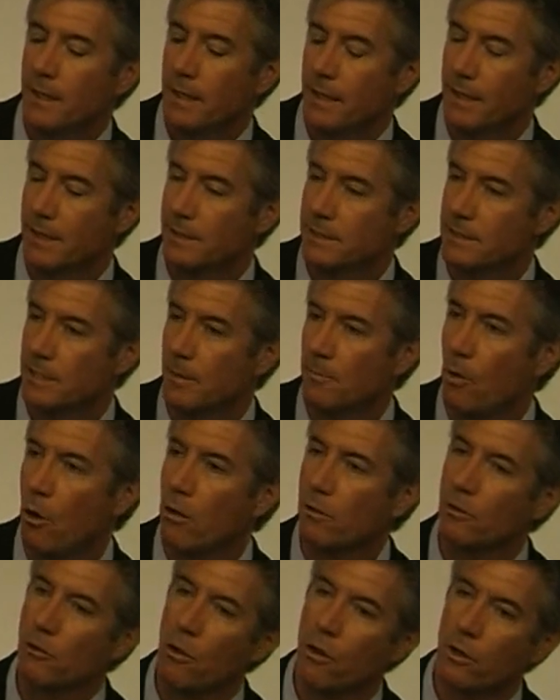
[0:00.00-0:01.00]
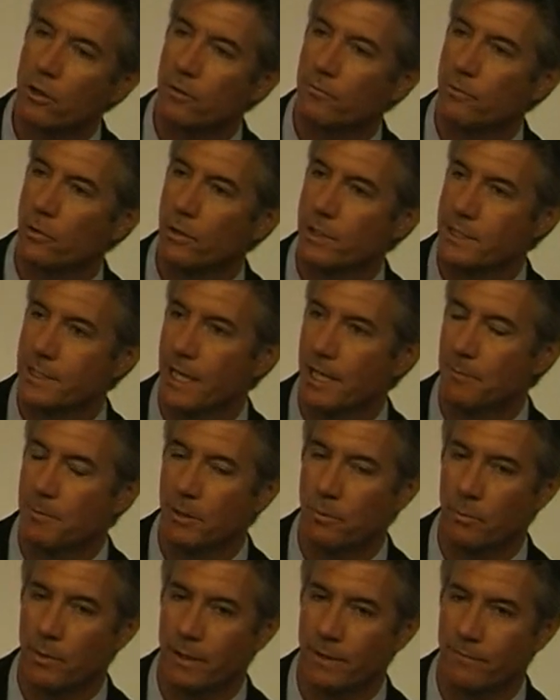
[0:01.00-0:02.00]
And so um, all along, of course, I had
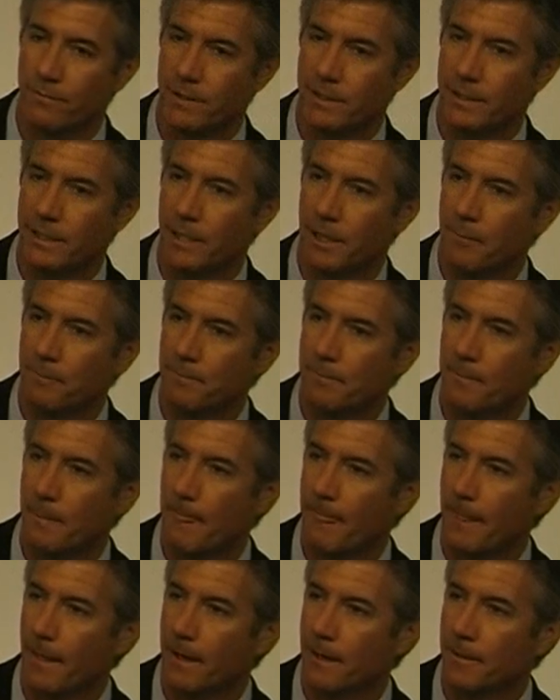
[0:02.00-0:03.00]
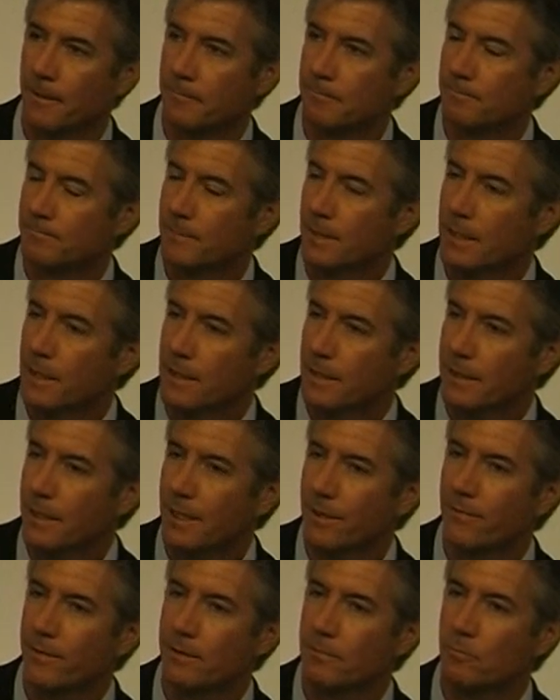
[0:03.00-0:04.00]
been one of the, um, um,
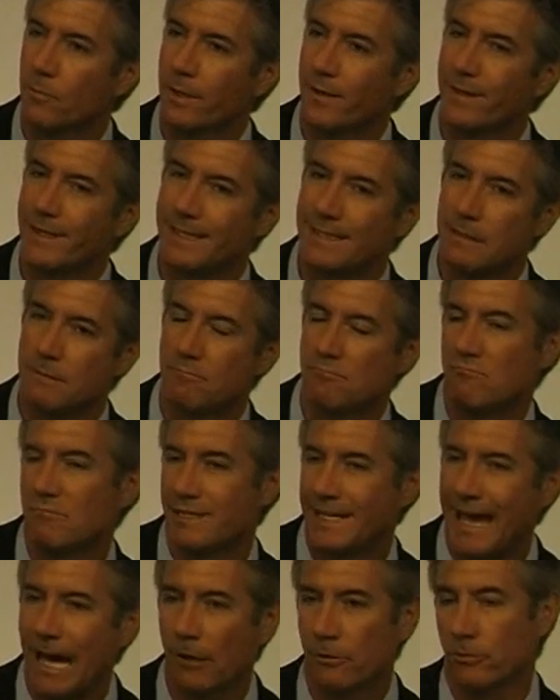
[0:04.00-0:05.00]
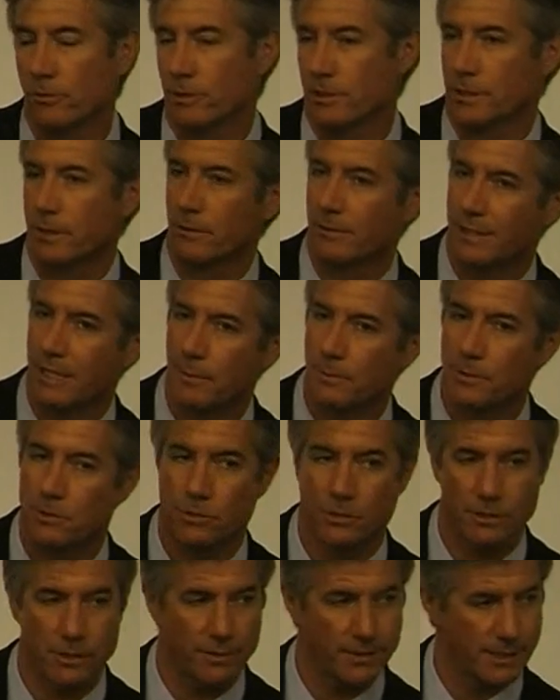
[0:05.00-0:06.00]
kind of the, one of the doubters, you know,
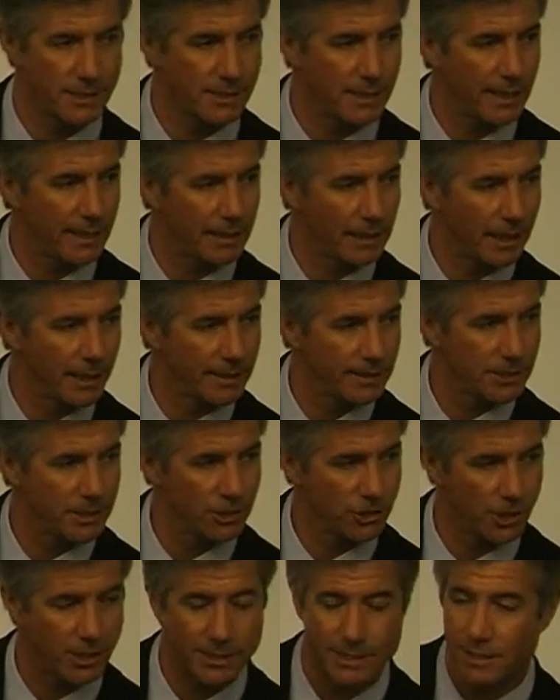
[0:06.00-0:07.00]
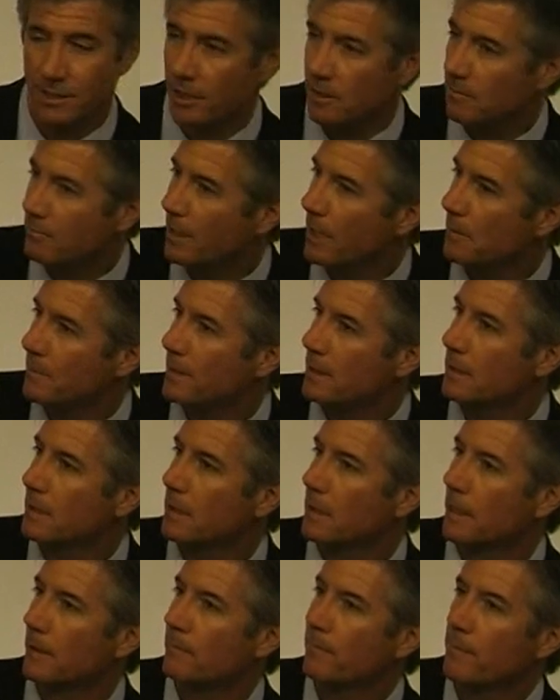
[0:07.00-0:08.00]
kibitzers on the sidelines, suggesting that
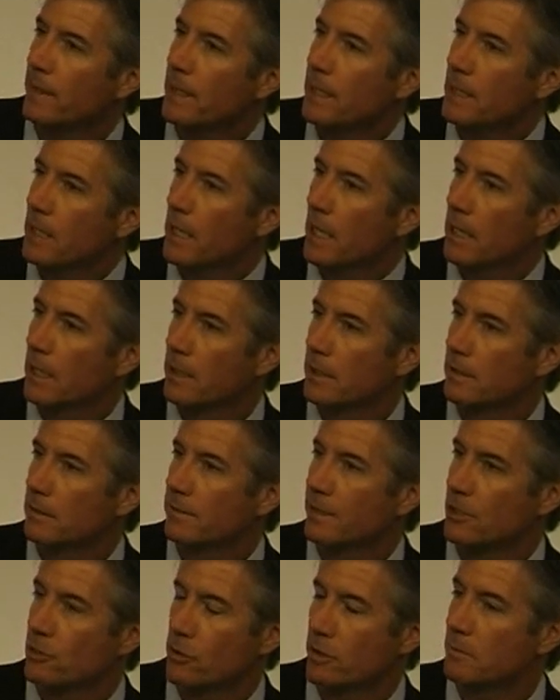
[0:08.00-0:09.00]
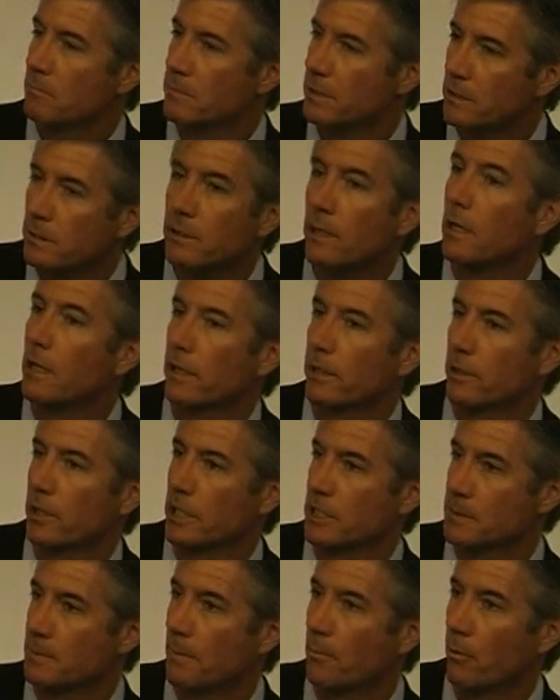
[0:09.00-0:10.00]
maybe um, uh, they shouldn't build a
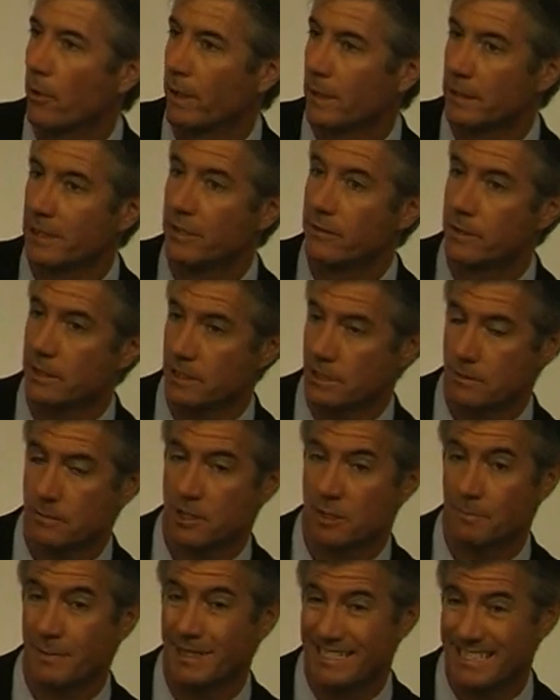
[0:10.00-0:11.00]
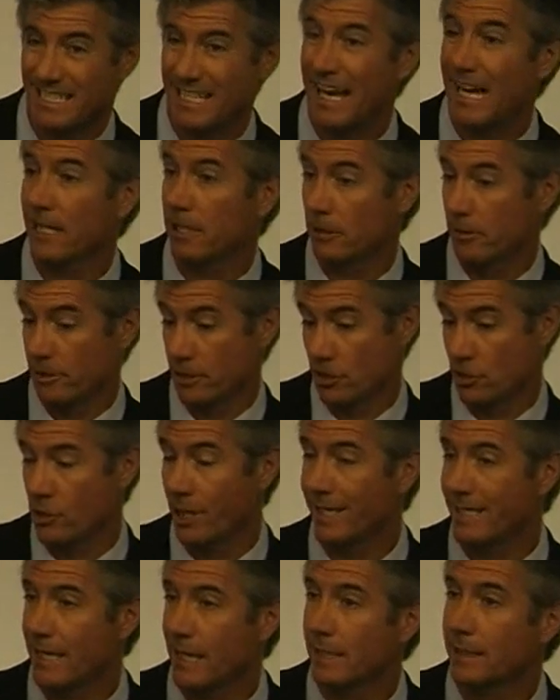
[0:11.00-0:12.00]
Holocaust memorial in this spectacular, this
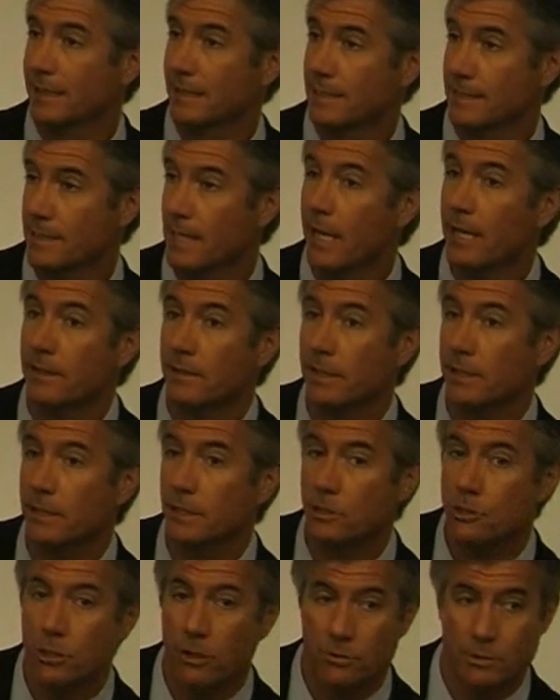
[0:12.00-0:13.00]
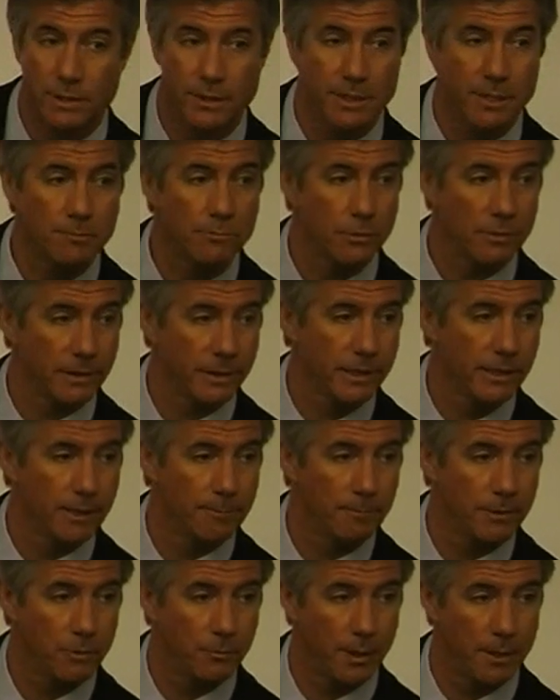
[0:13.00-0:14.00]
gigantic site they had chosen in
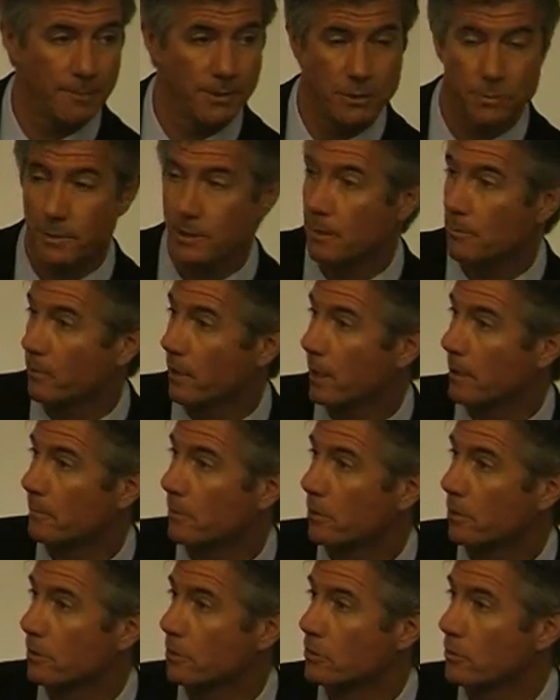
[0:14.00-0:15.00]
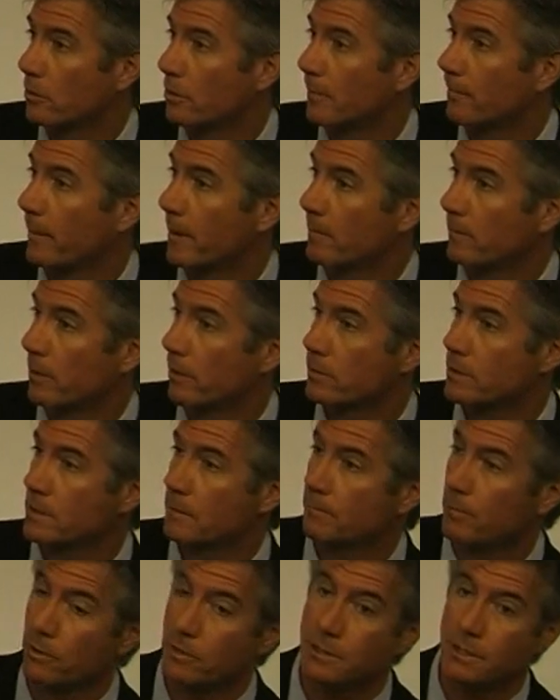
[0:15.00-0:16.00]
Berlin, midway between the Brandenburger Tor and
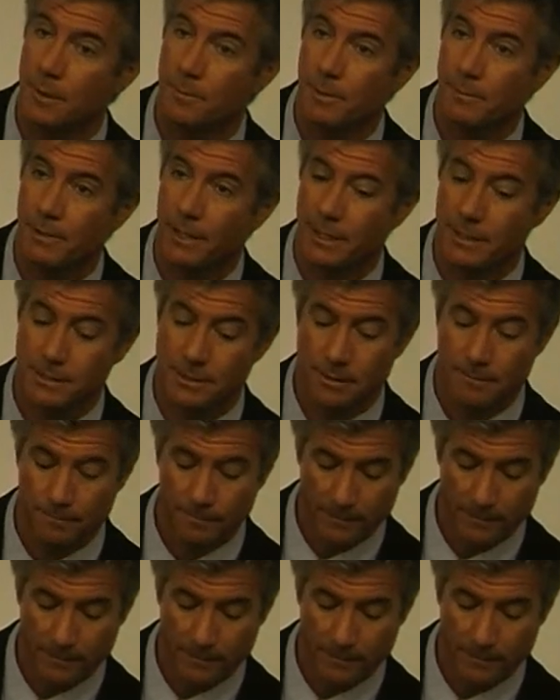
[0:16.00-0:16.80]
Potsdamer Platz,